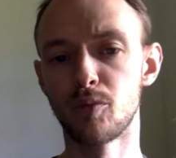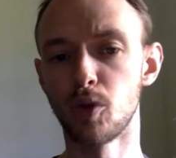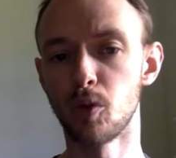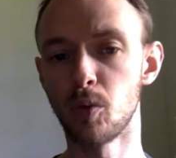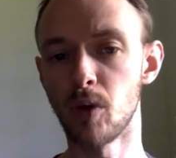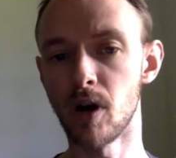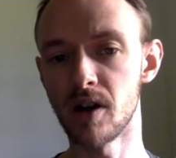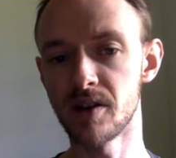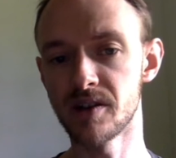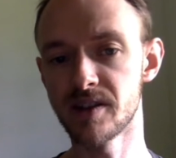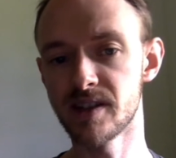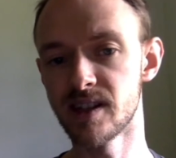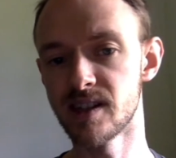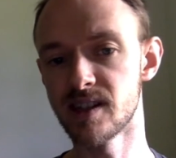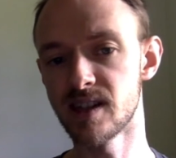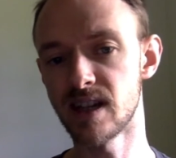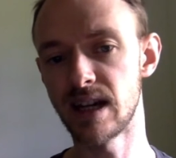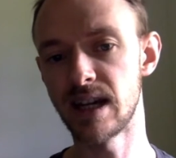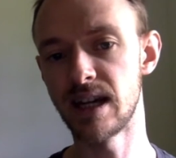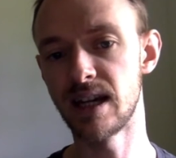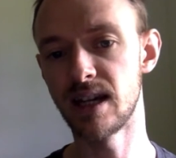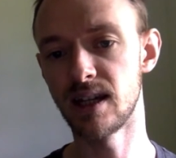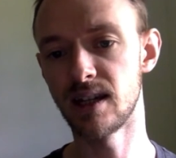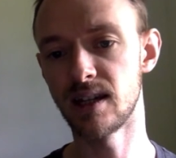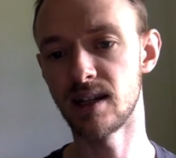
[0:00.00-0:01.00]
whilst, as
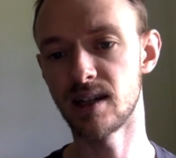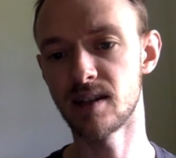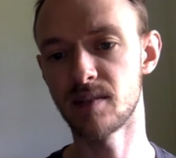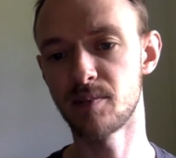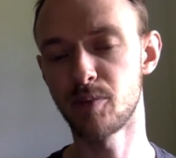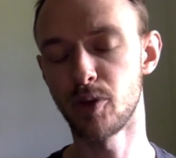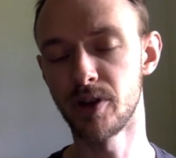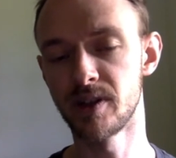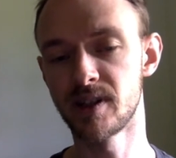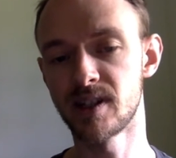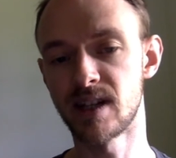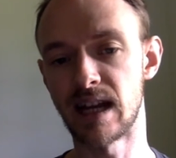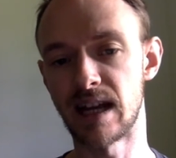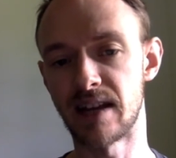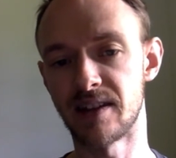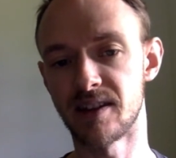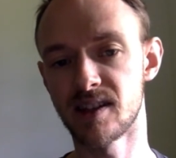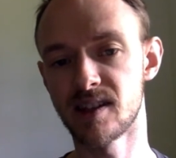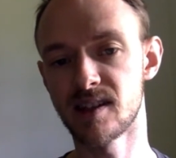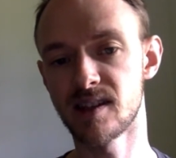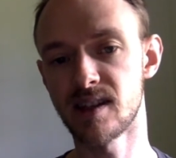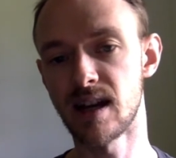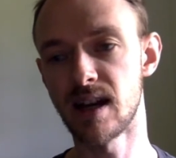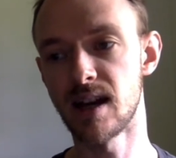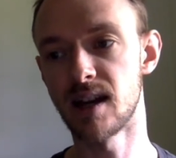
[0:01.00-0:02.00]
I pointed out at the
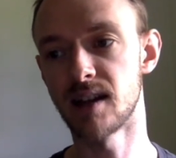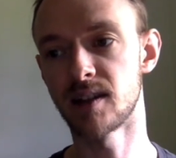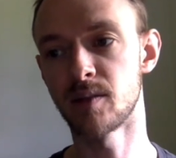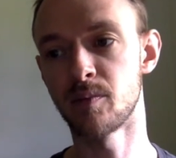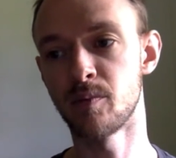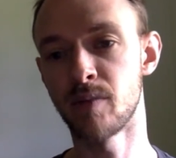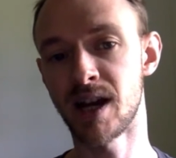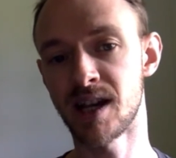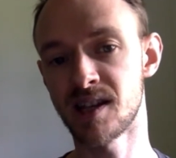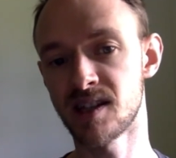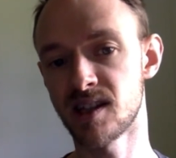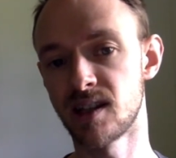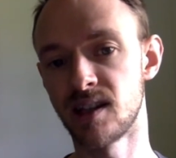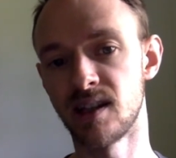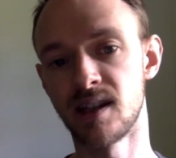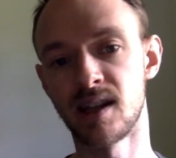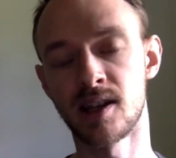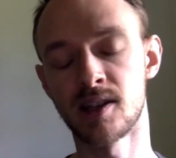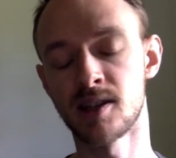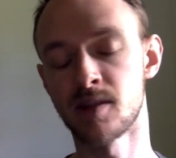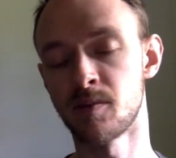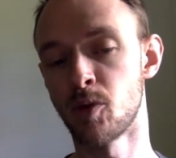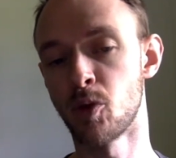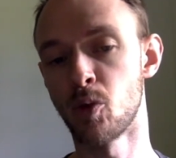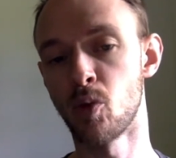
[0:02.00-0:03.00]
start, the
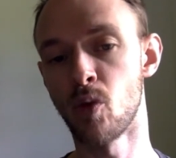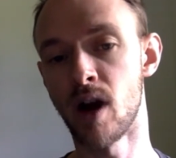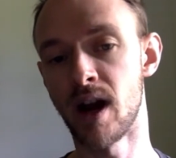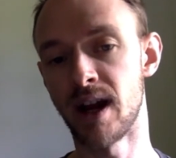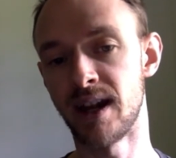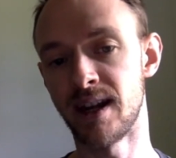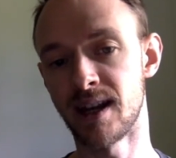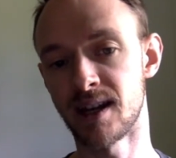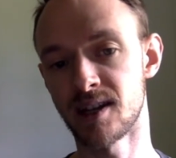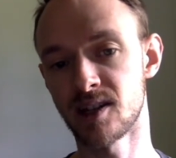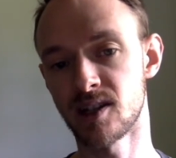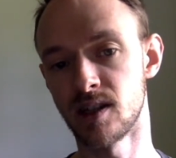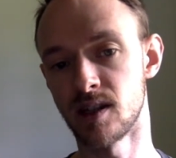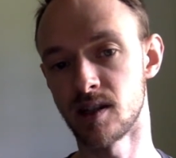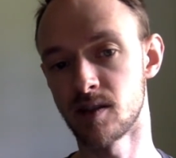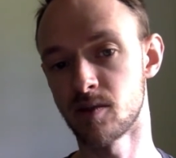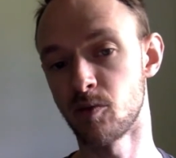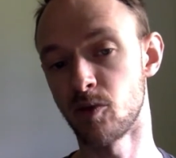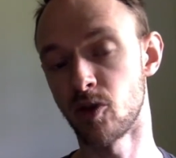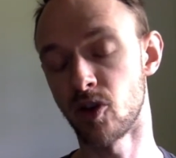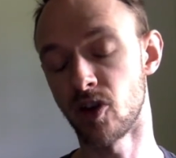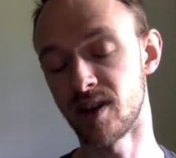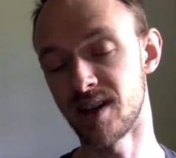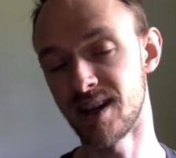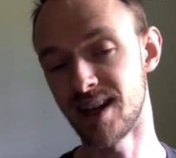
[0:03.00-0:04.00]
masculinism and white nationalism are
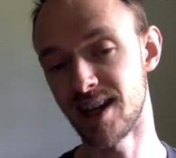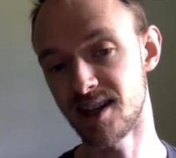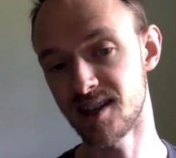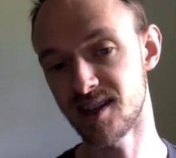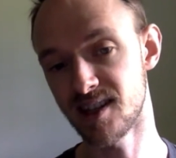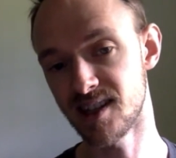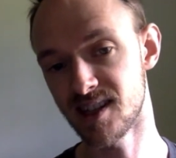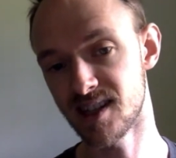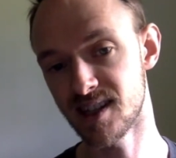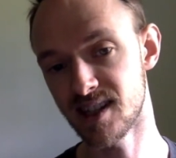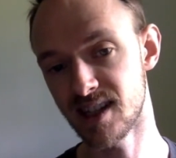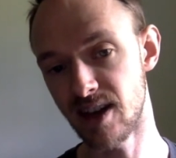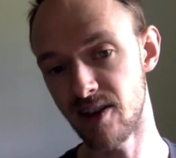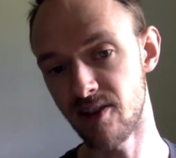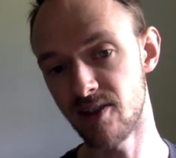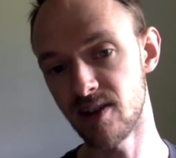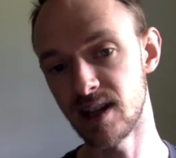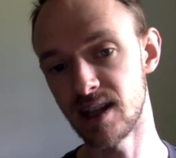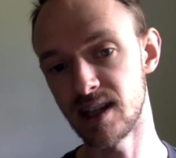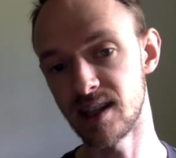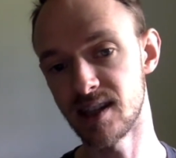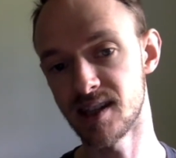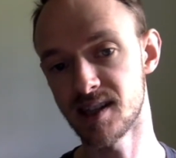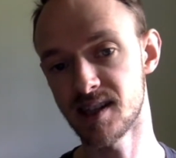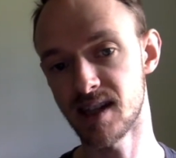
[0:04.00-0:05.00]
not
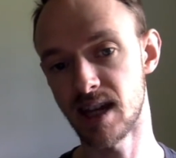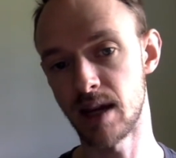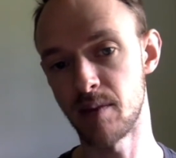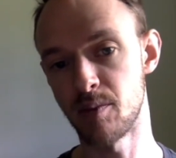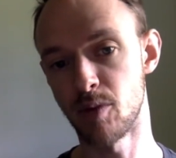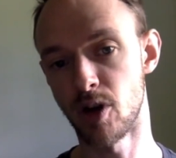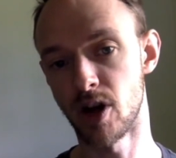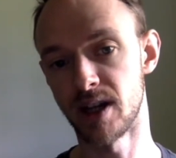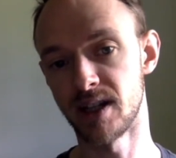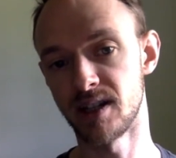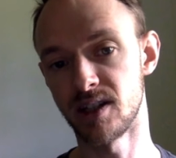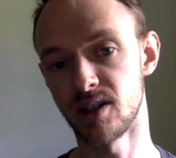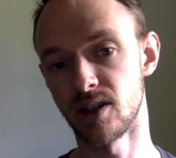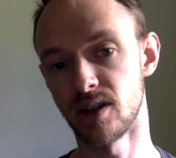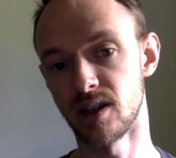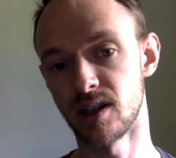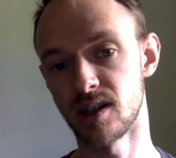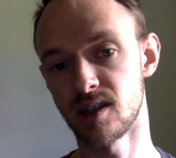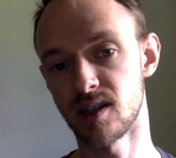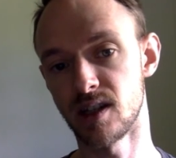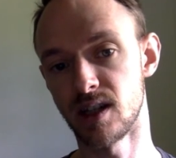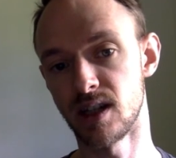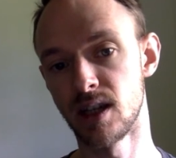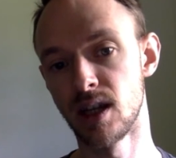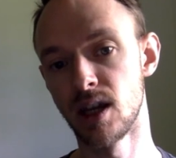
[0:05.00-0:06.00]
necessarily the same
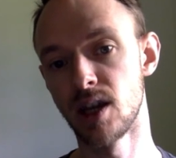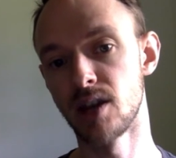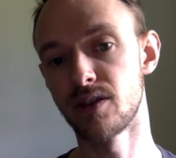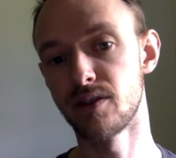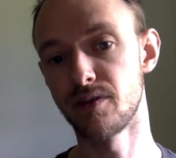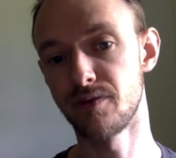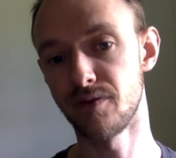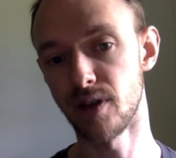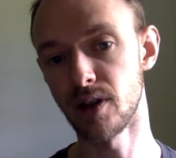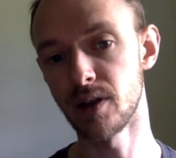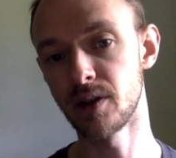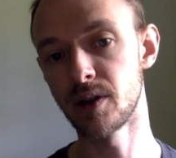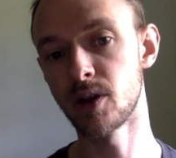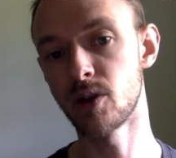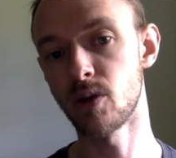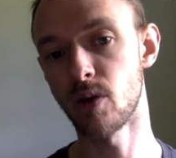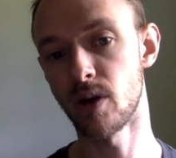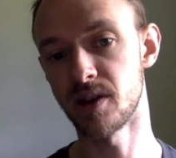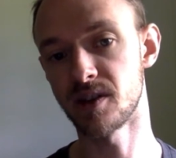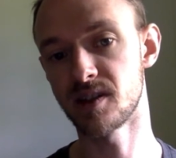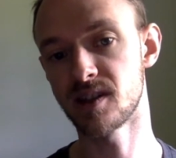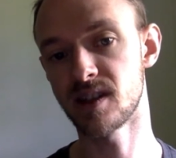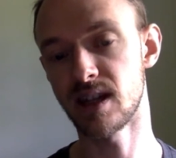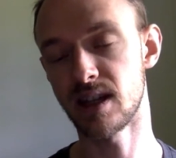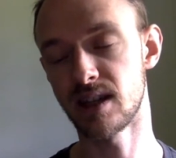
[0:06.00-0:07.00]
ideology, the following
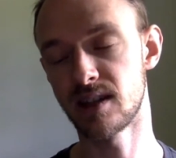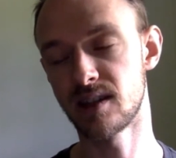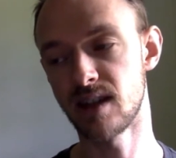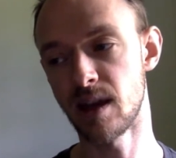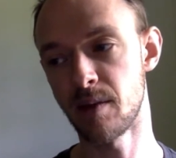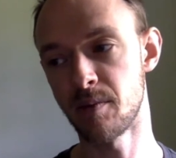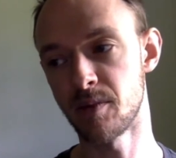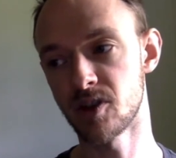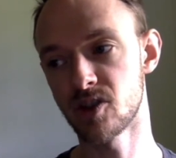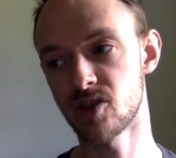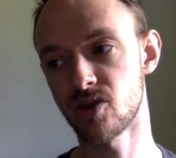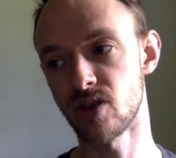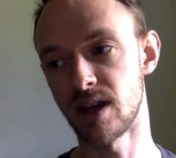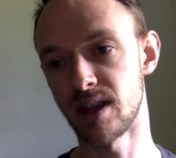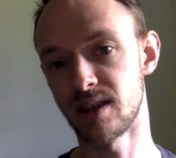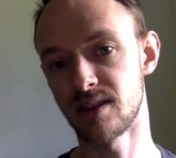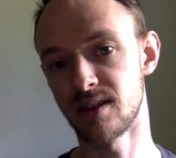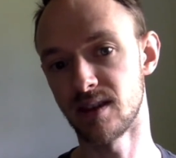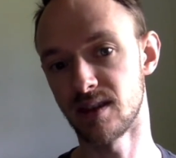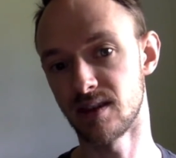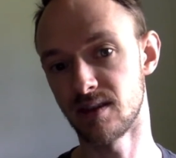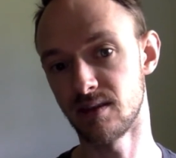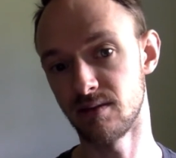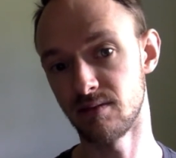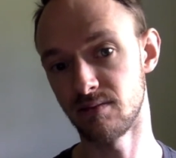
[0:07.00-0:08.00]
quotes demonstrate
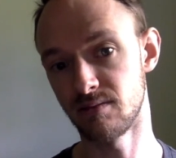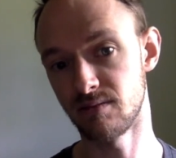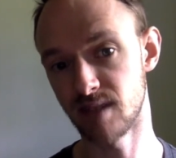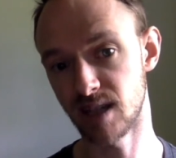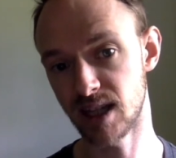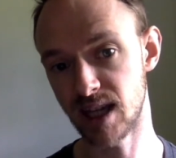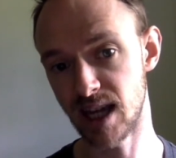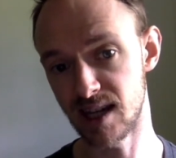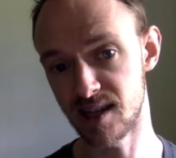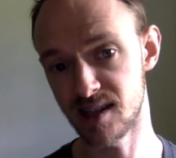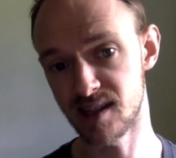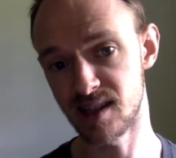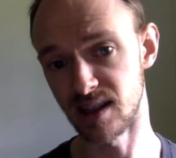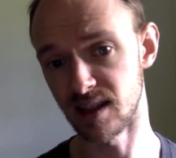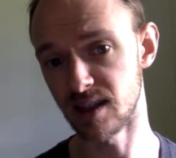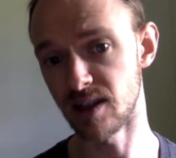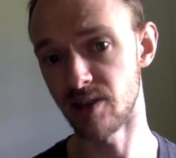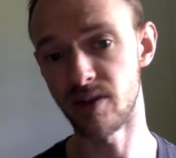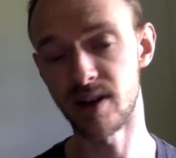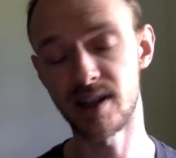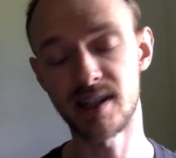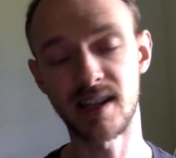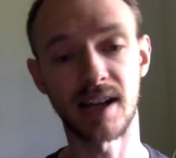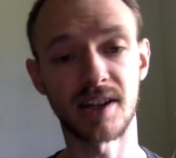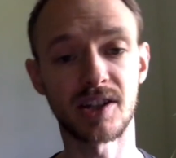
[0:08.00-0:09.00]
that the case that there
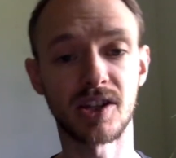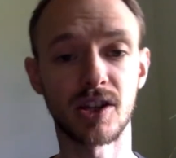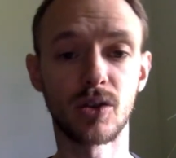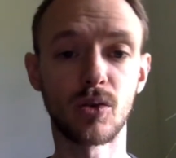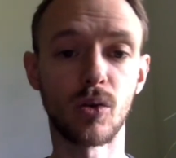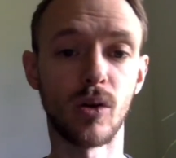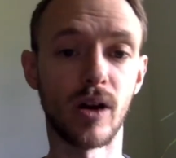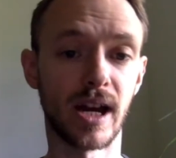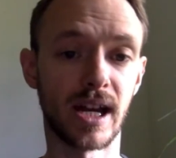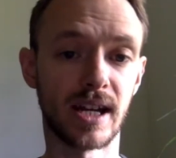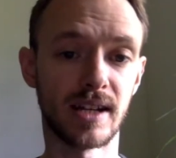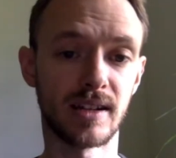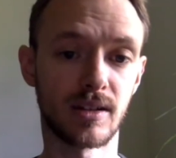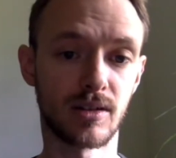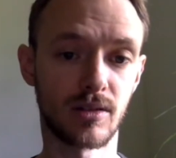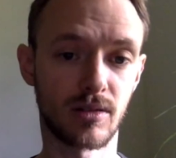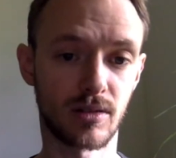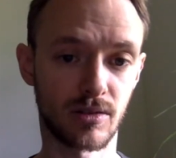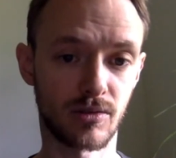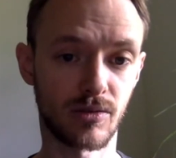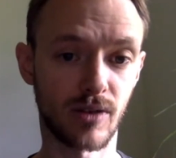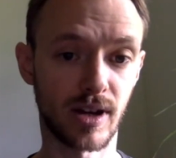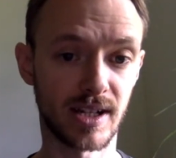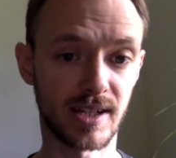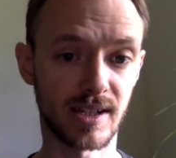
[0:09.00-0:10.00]
is actually quite a
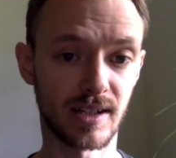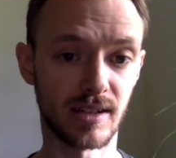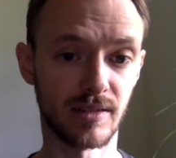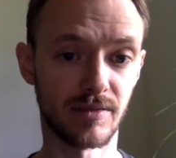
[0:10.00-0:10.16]
great deal of